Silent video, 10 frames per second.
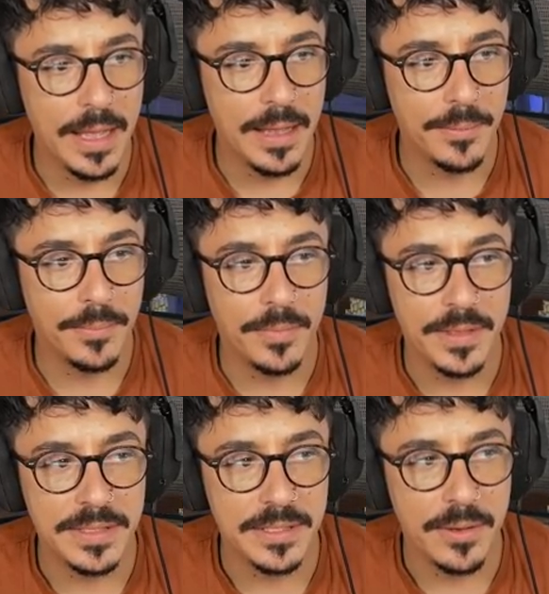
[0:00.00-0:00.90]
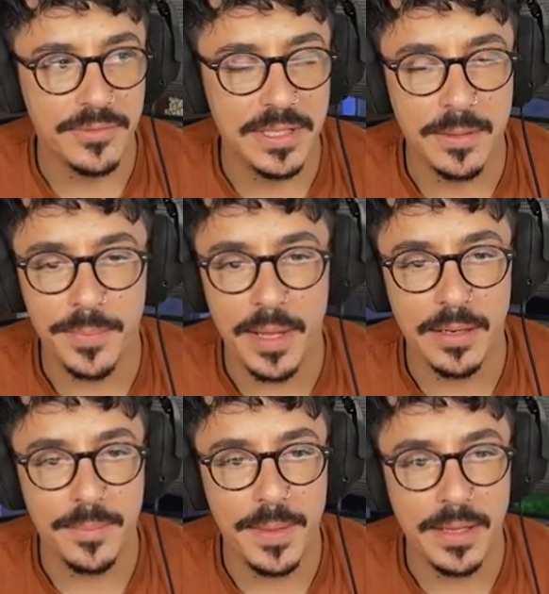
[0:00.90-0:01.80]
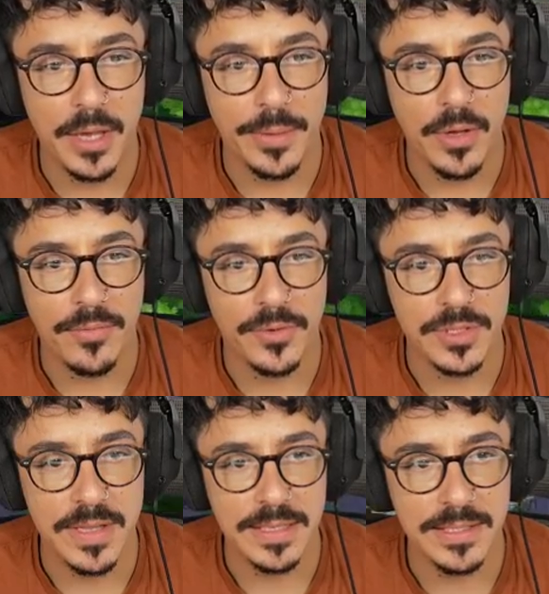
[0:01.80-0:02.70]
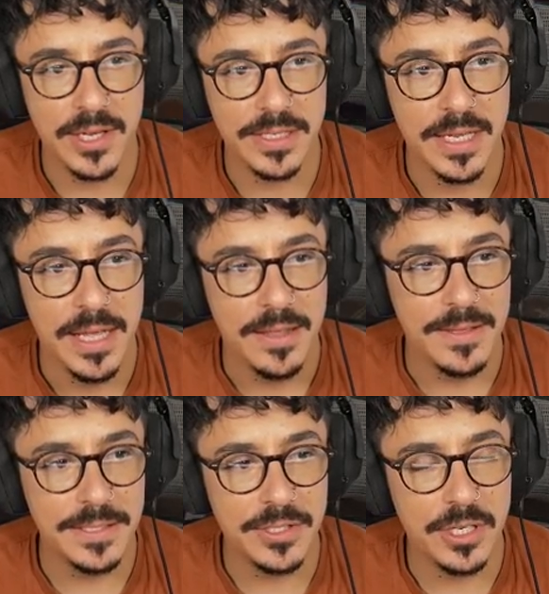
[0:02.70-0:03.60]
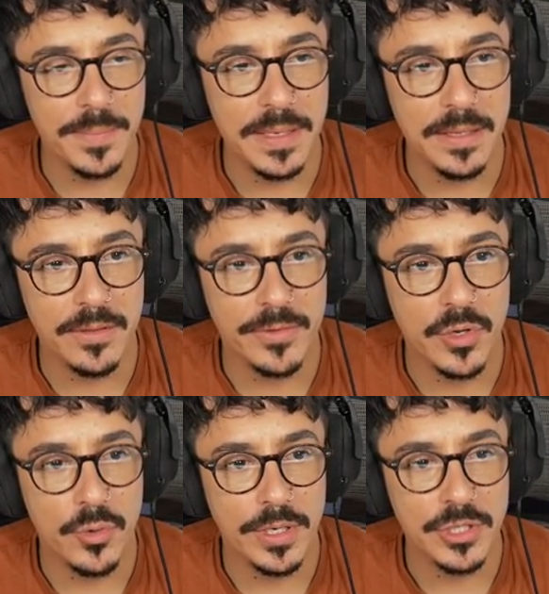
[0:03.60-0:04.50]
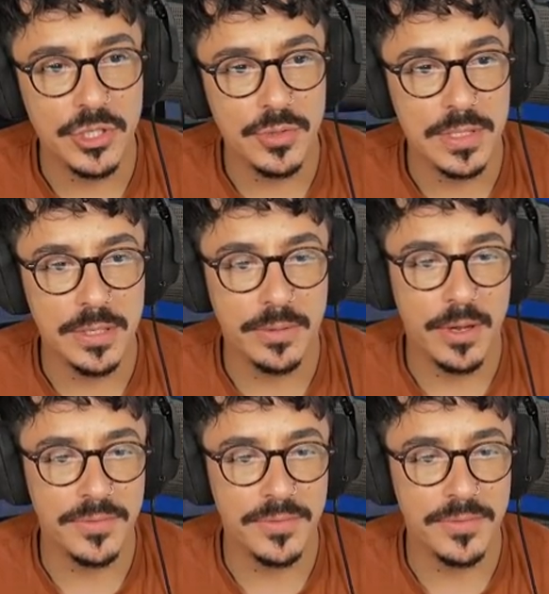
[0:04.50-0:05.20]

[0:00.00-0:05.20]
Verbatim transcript: Um, this is obviously the butler bit going off onto that side. This is going to be the recording studio. Now,